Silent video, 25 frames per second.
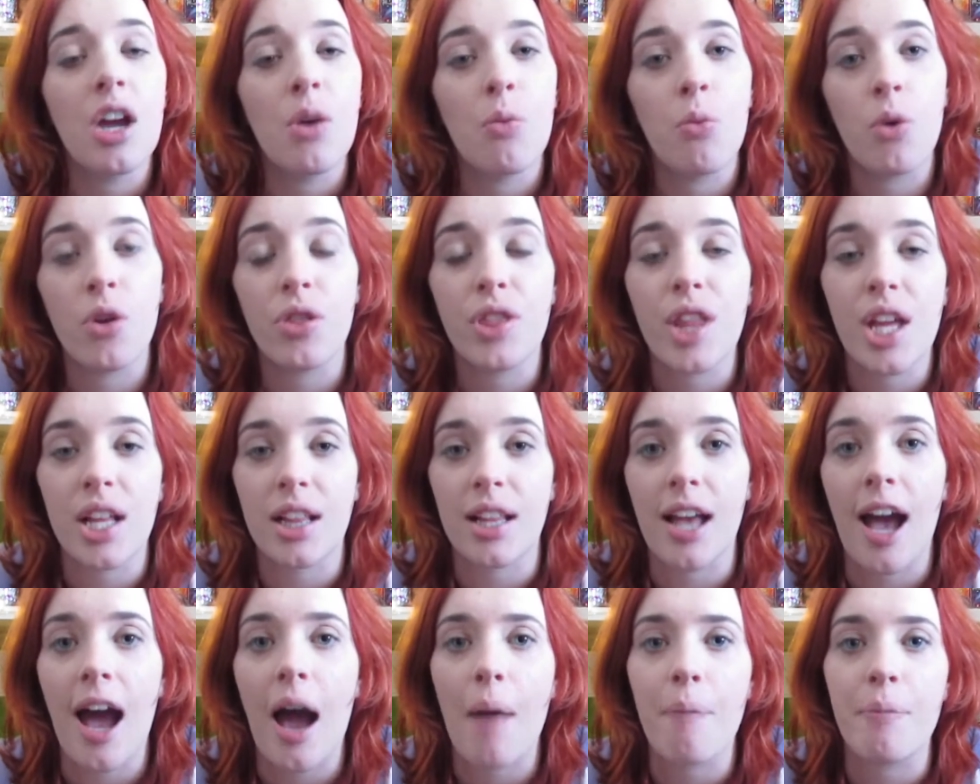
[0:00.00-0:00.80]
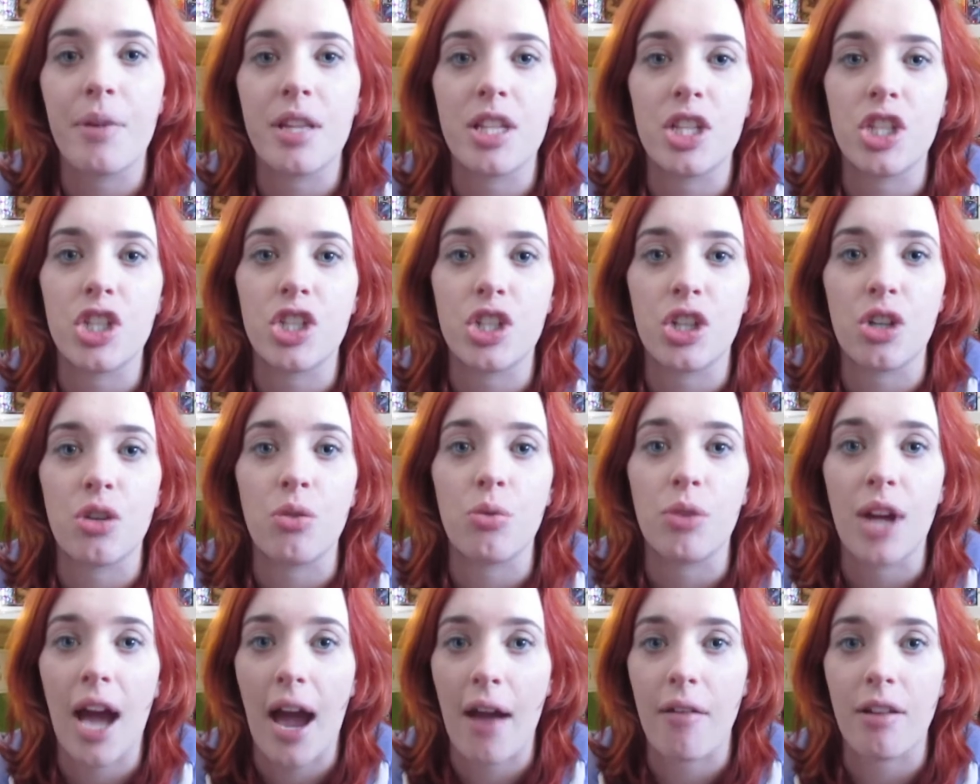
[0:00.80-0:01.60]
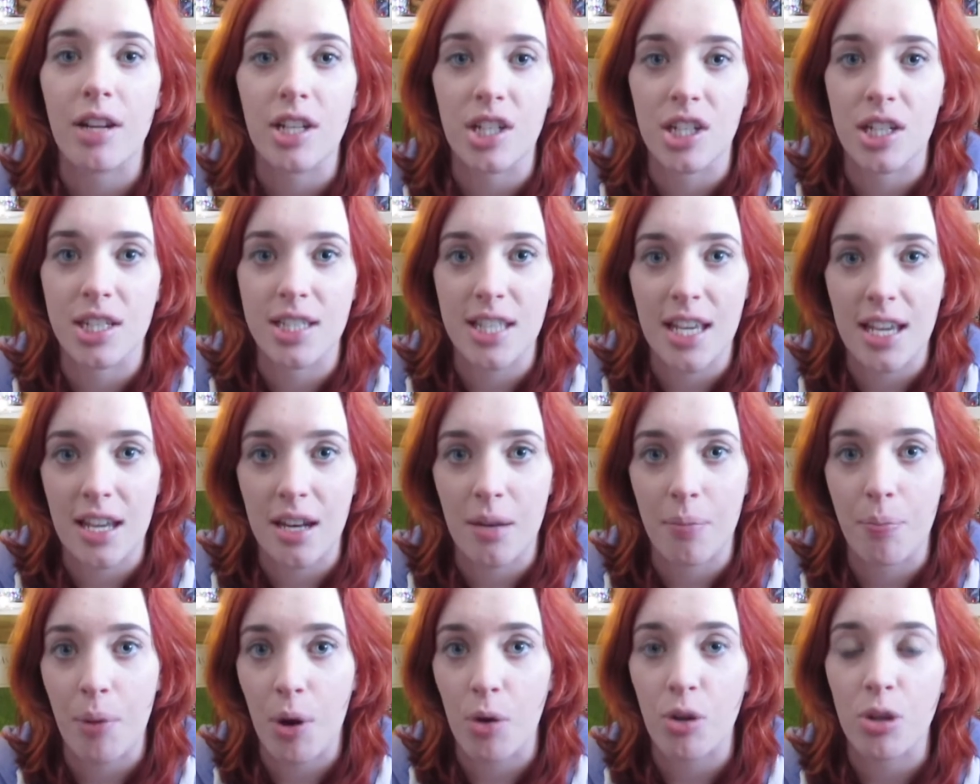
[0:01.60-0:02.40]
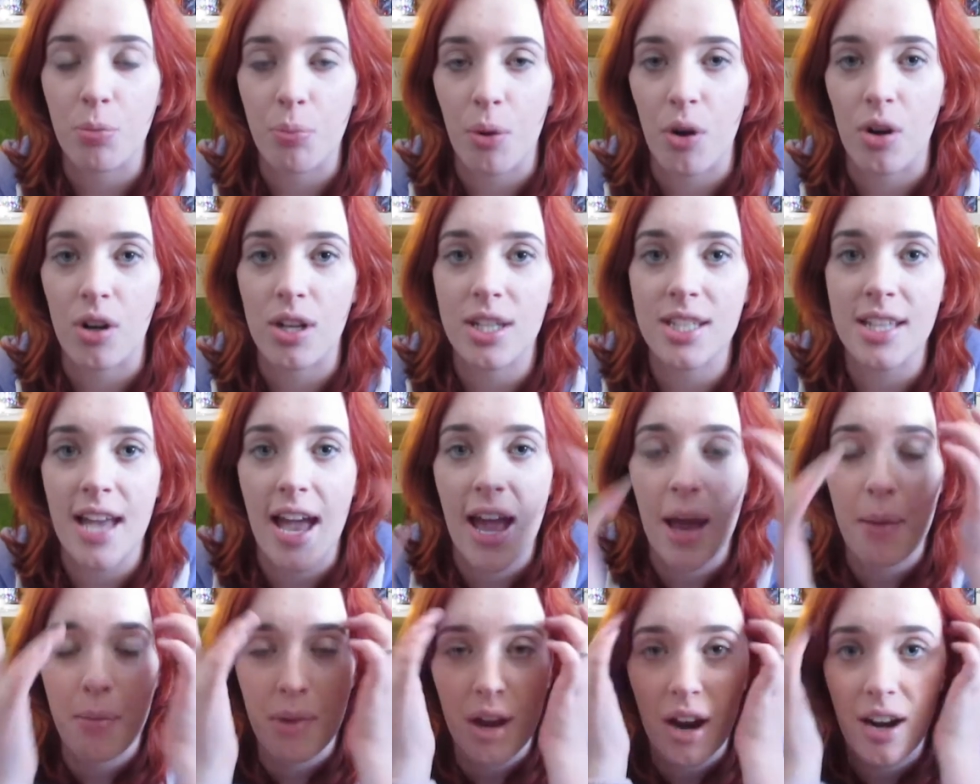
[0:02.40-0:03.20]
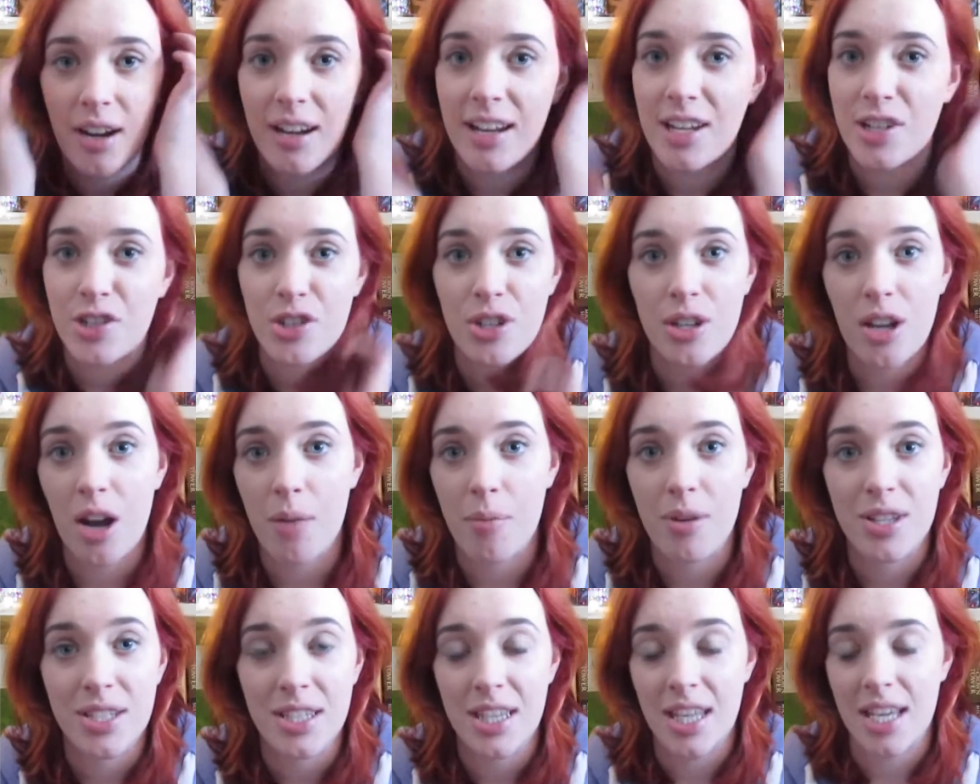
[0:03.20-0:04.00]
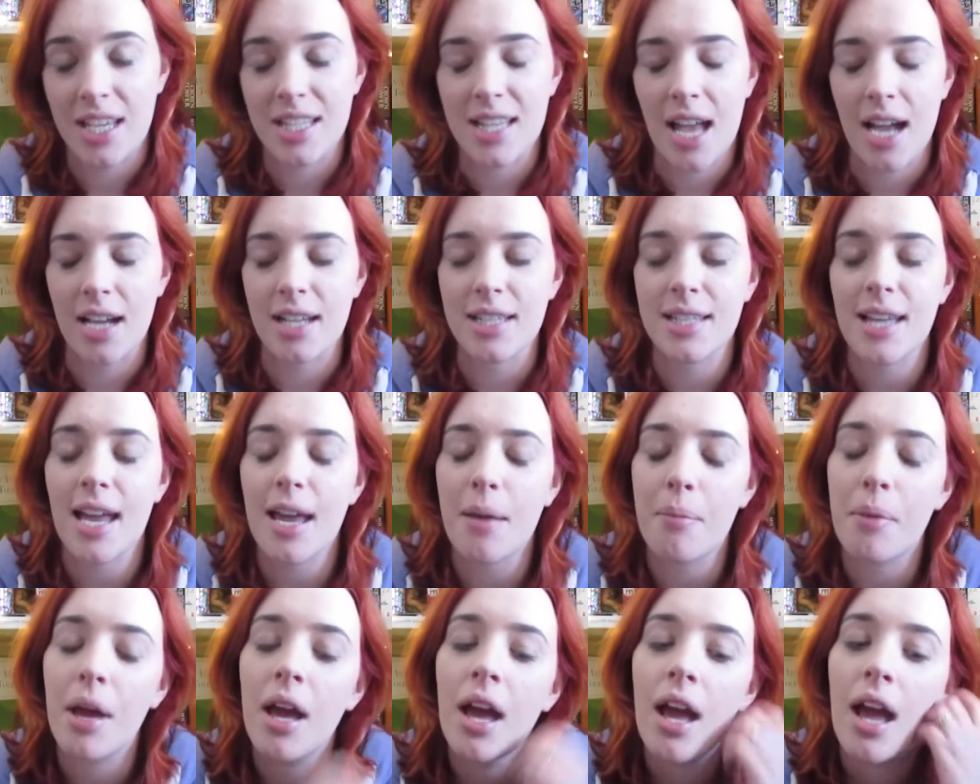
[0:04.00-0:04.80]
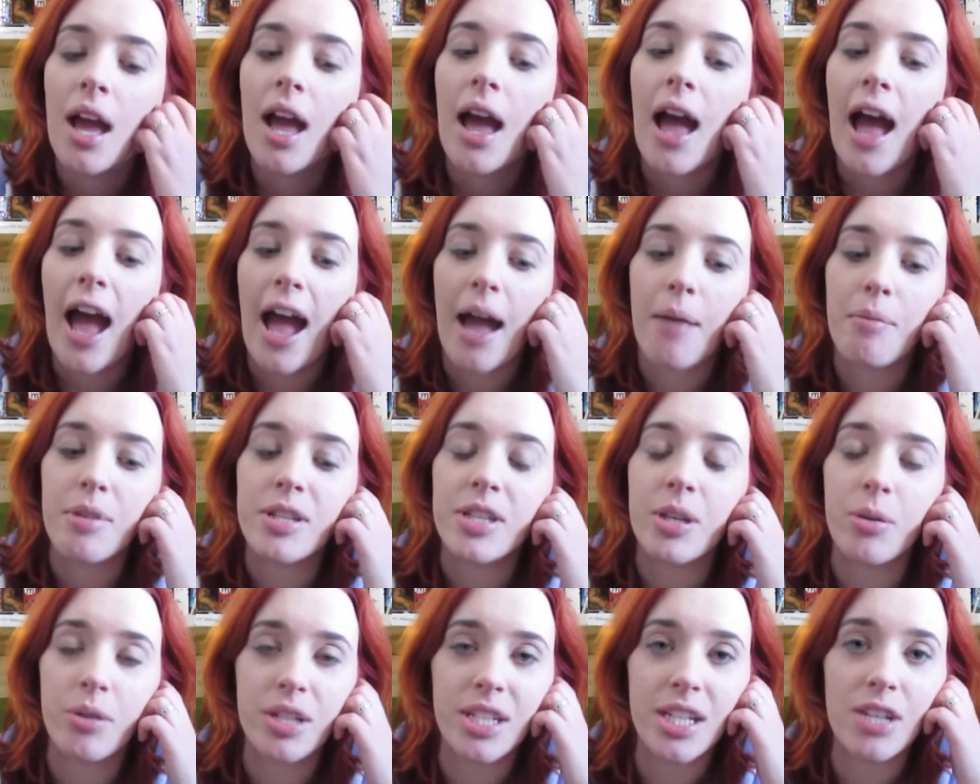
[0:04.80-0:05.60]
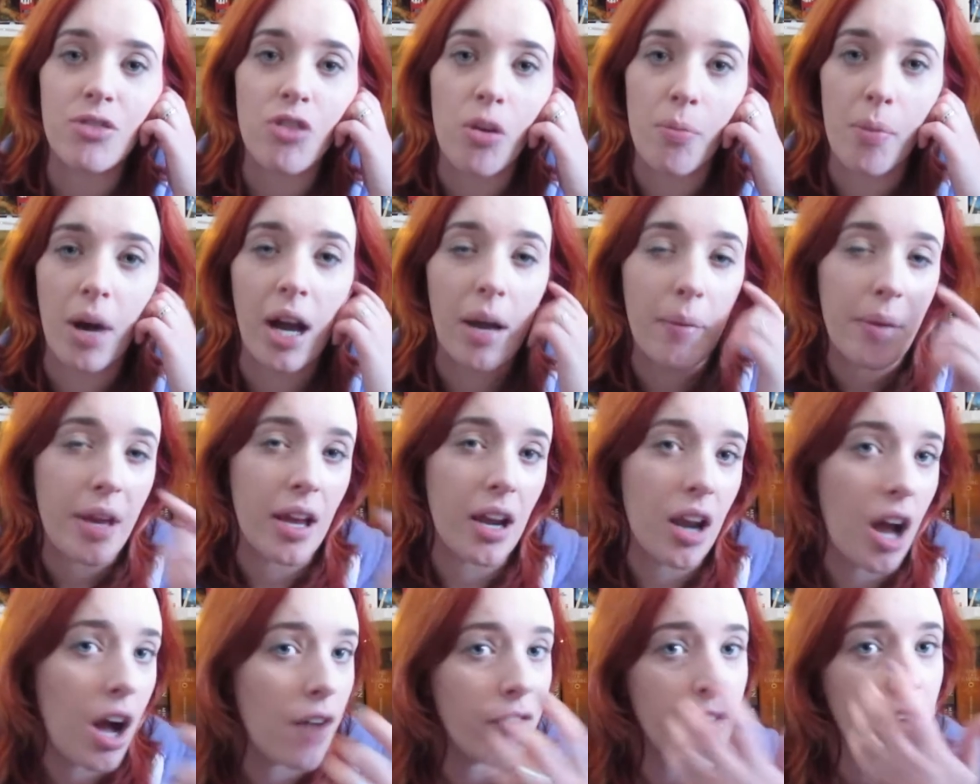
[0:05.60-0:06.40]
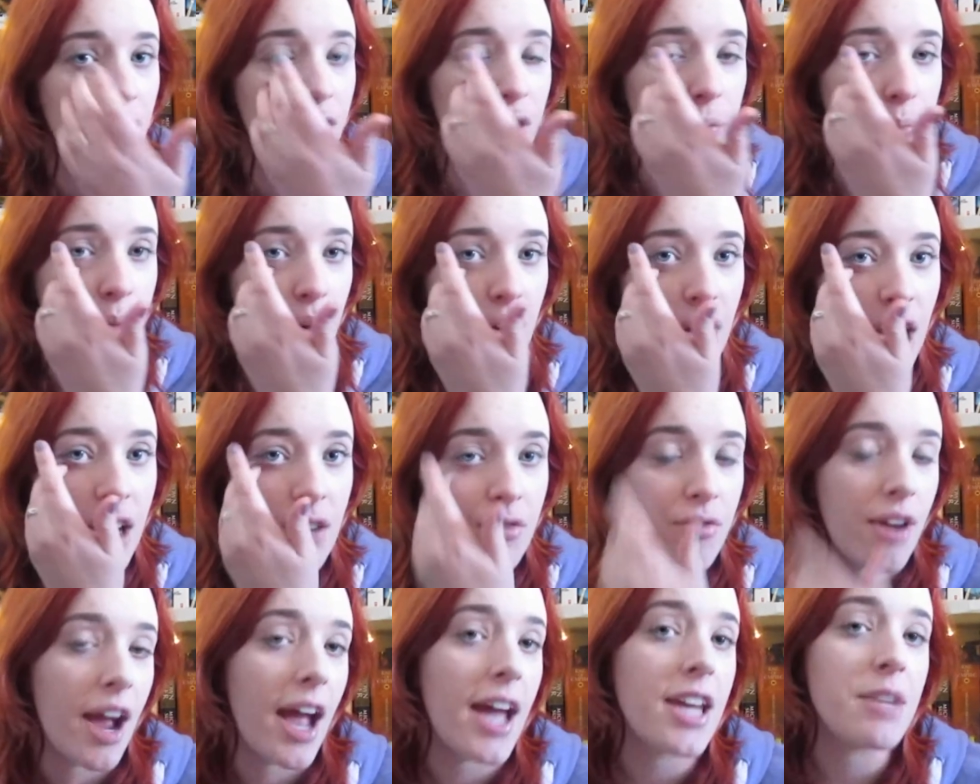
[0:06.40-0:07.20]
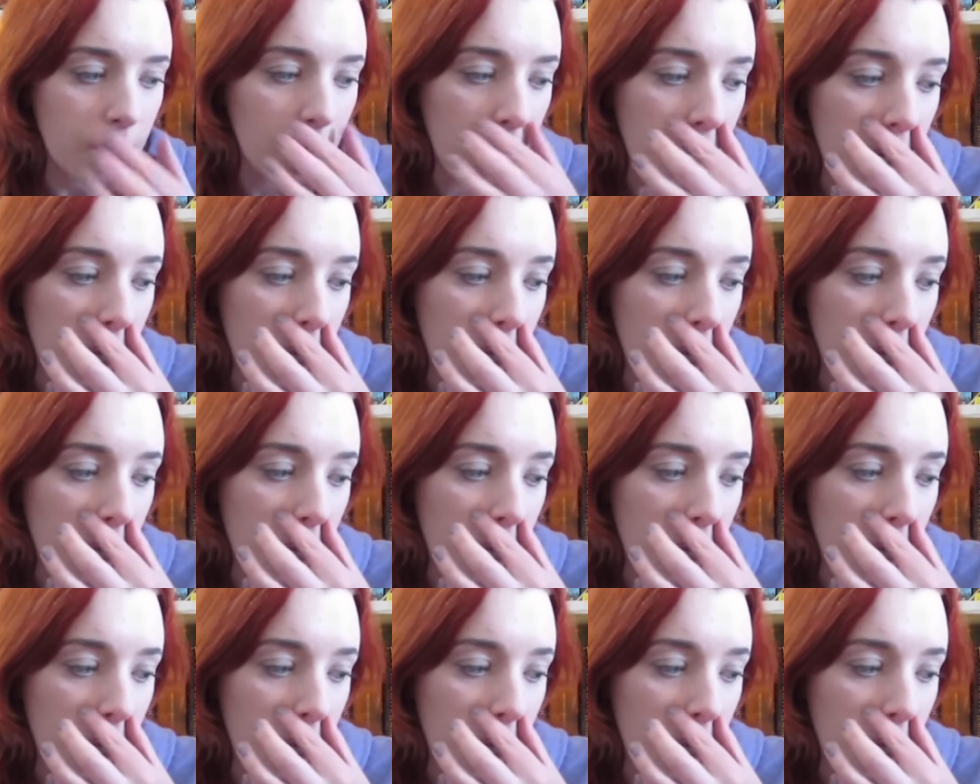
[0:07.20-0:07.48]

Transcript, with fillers: One thing that happens to characters in both books um, are literally almost the exact same. Um, so it did remind me a lot of another book I read,